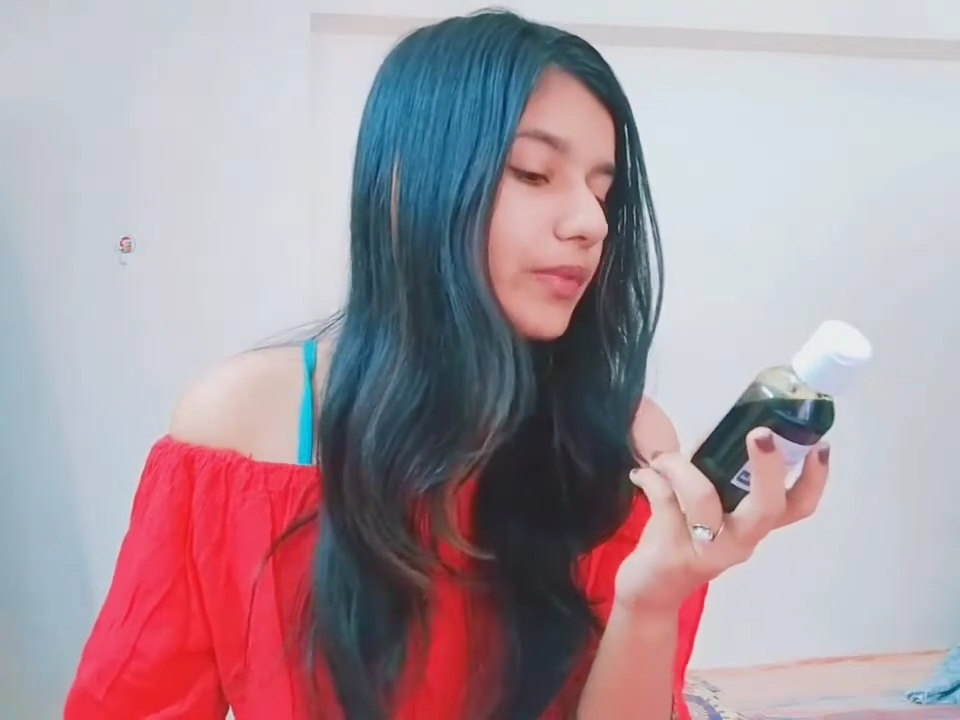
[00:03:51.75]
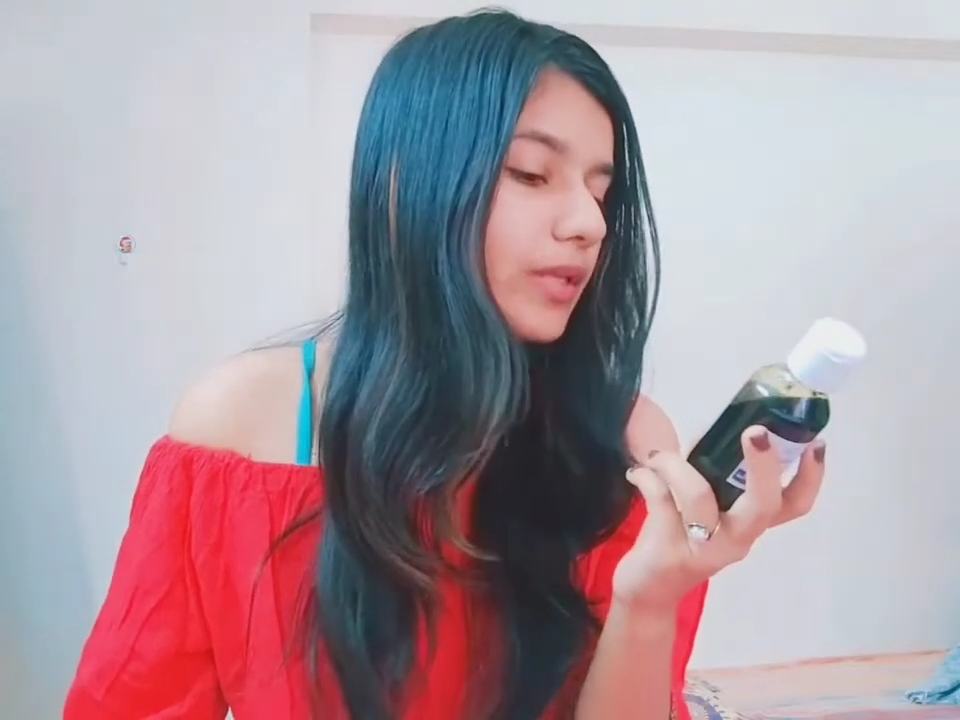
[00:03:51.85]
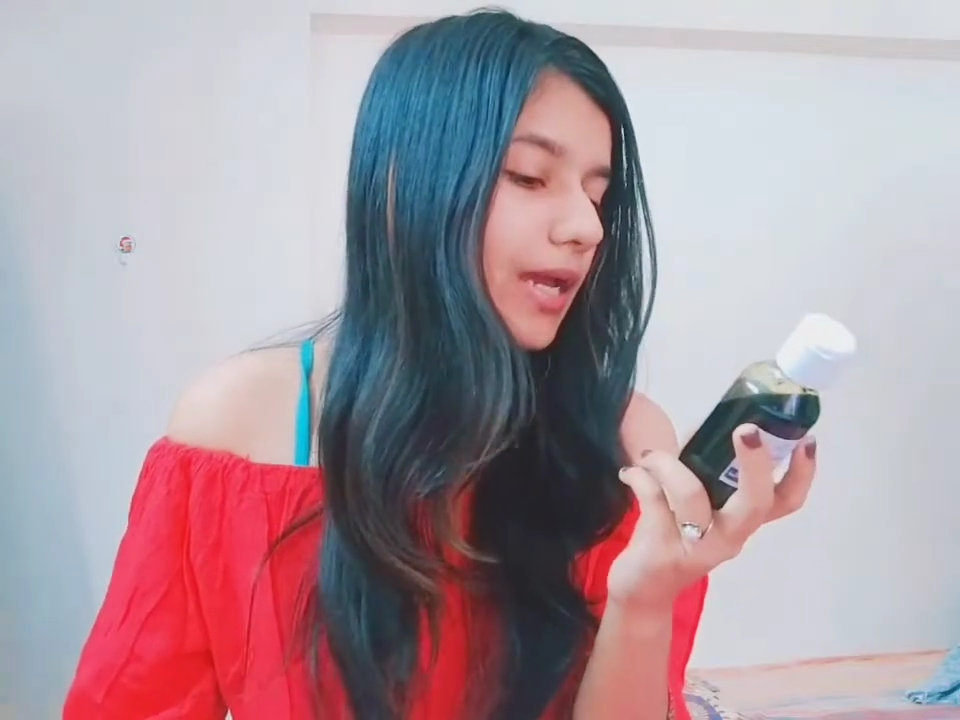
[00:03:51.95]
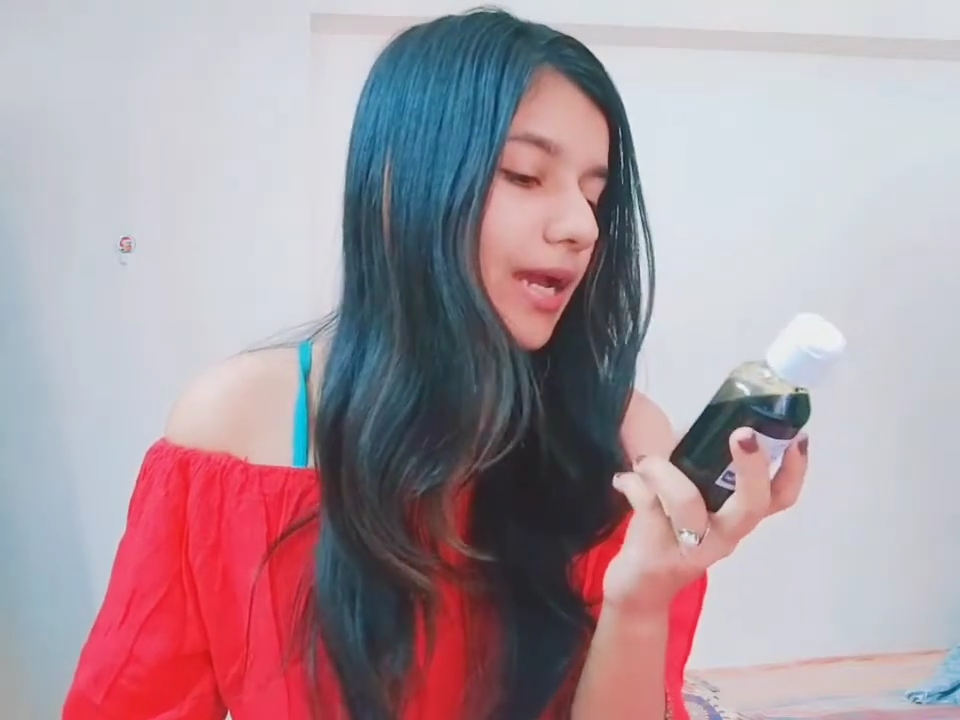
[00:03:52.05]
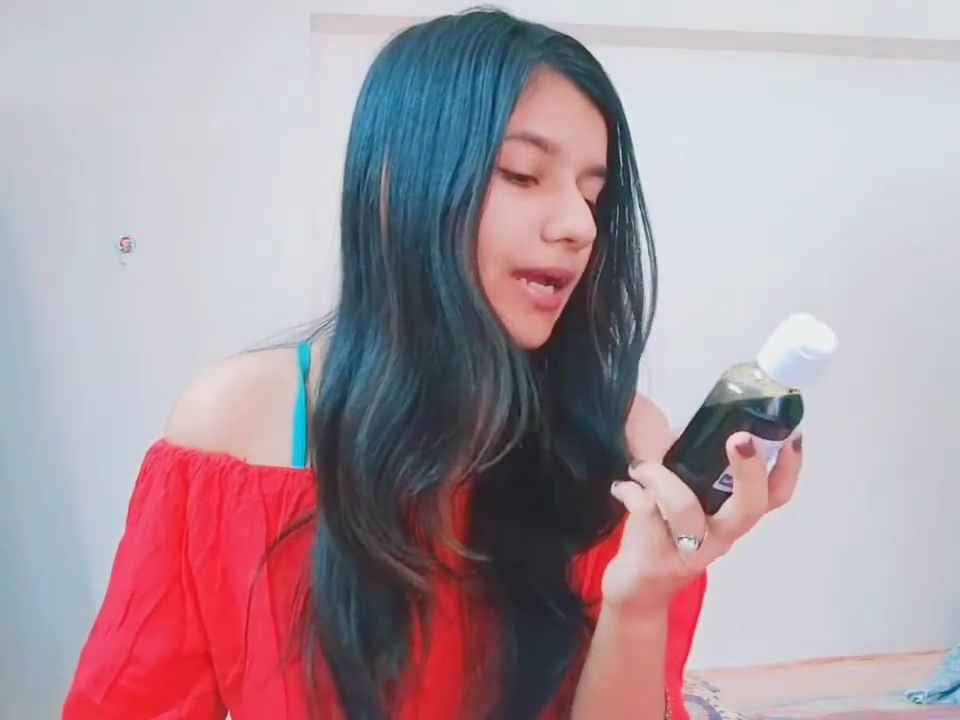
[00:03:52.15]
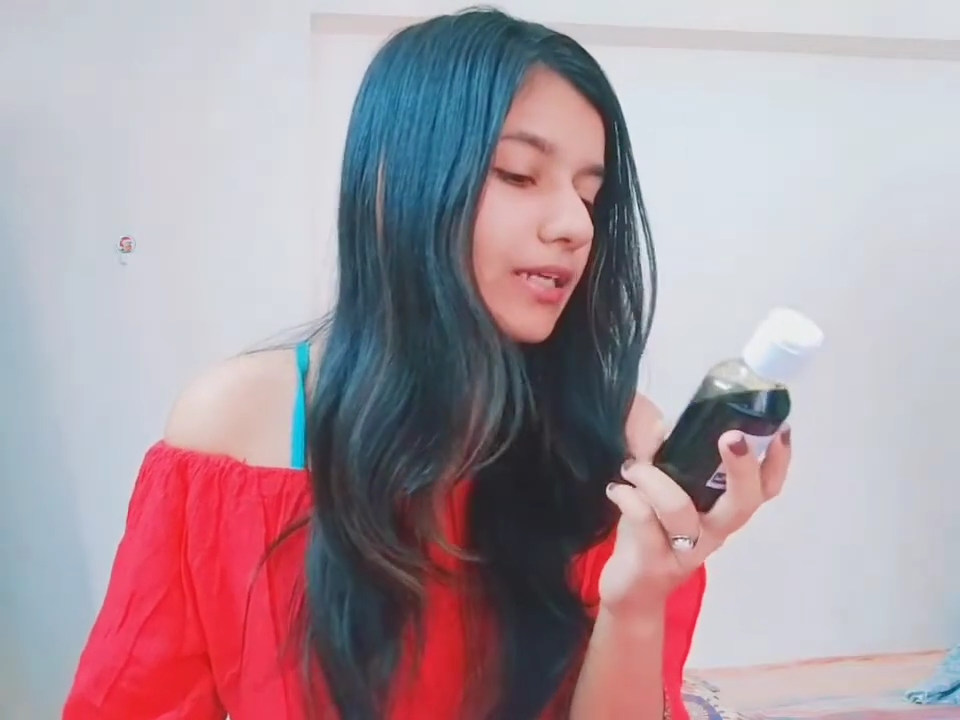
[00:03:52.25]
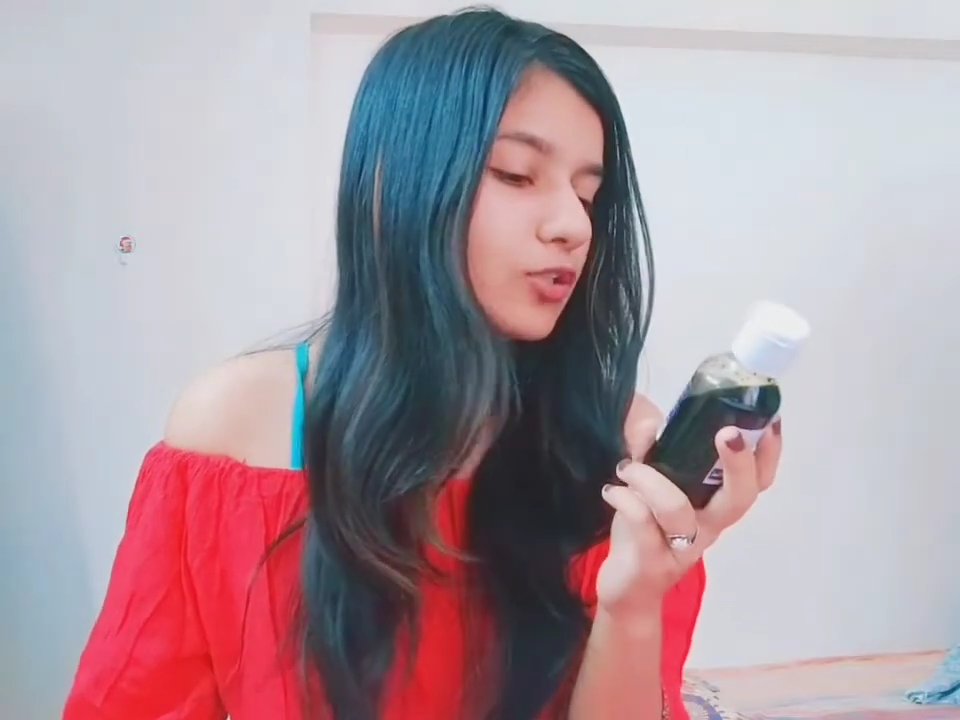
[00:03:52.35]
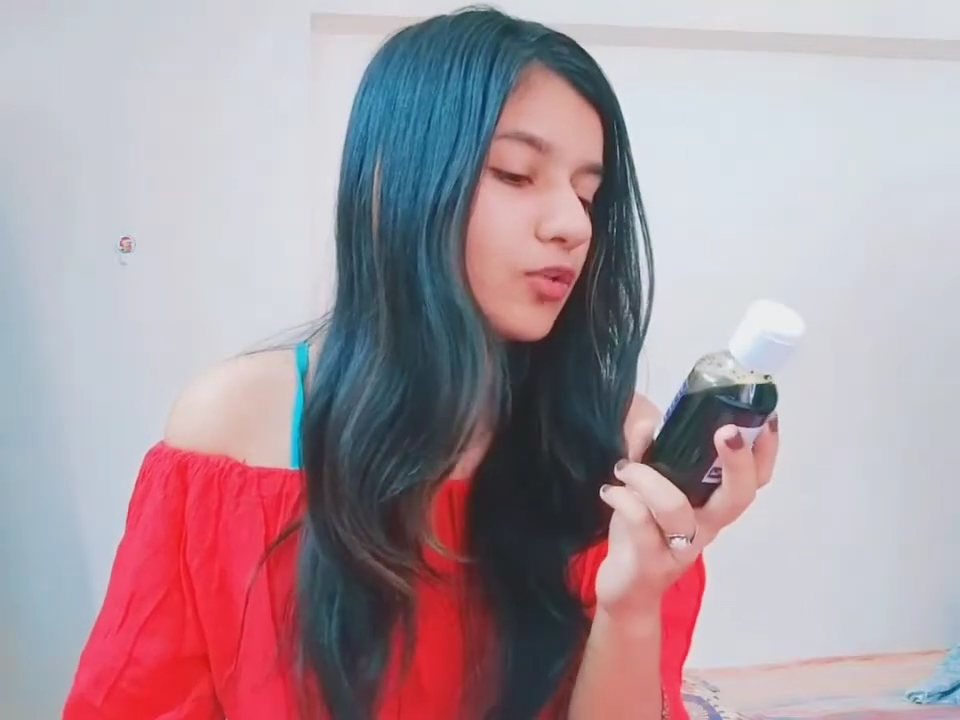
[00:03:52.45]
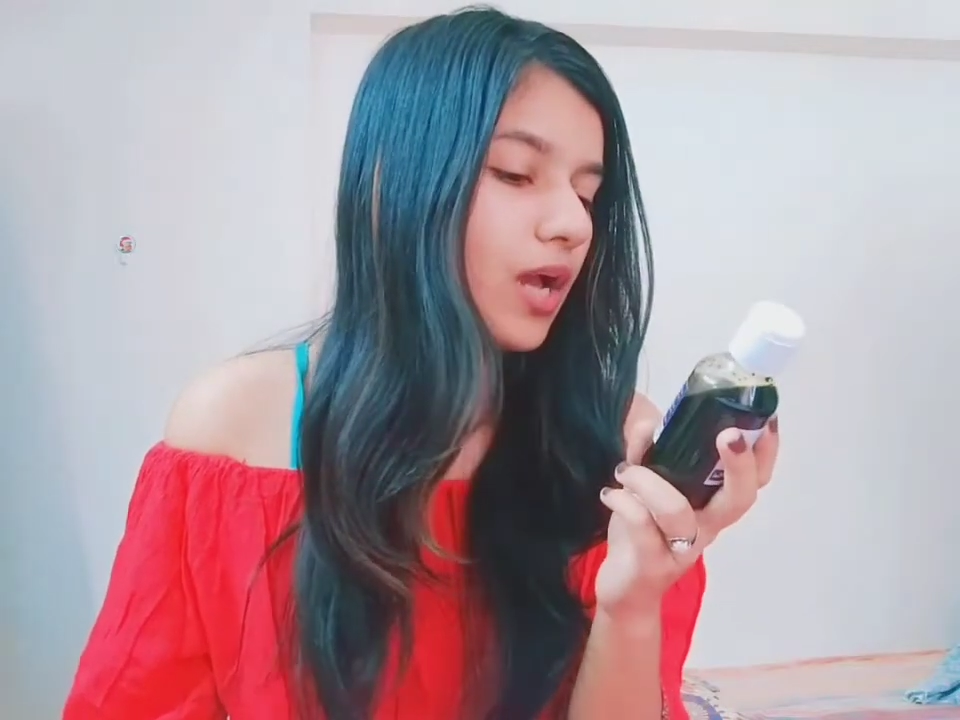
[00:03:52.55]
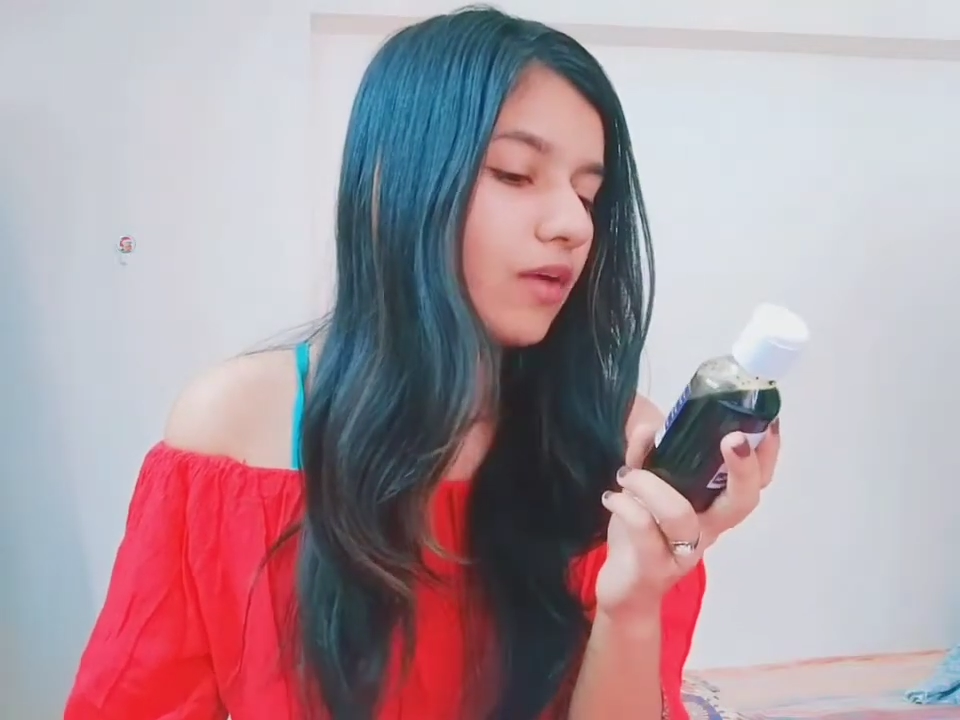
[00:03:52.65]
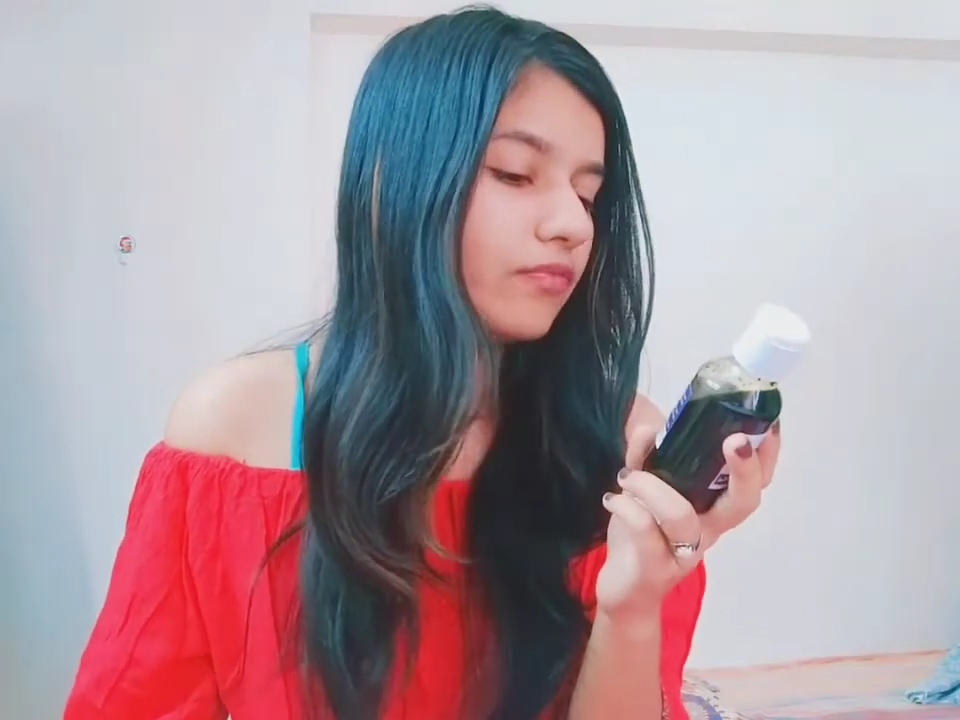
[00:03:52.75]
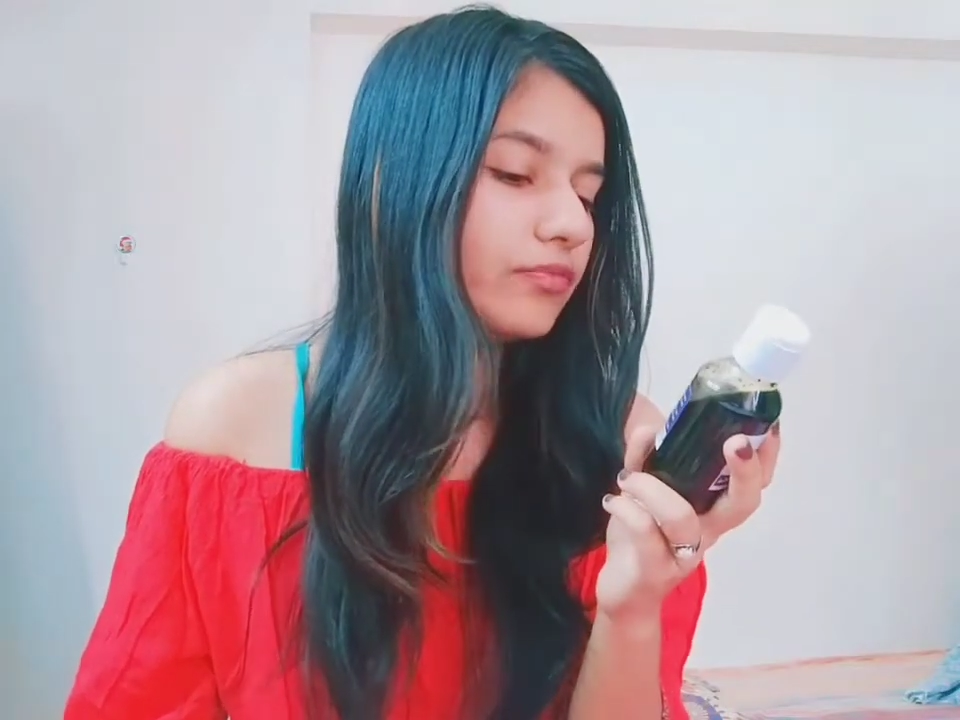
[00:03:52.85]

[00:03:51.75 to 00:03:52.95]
And you have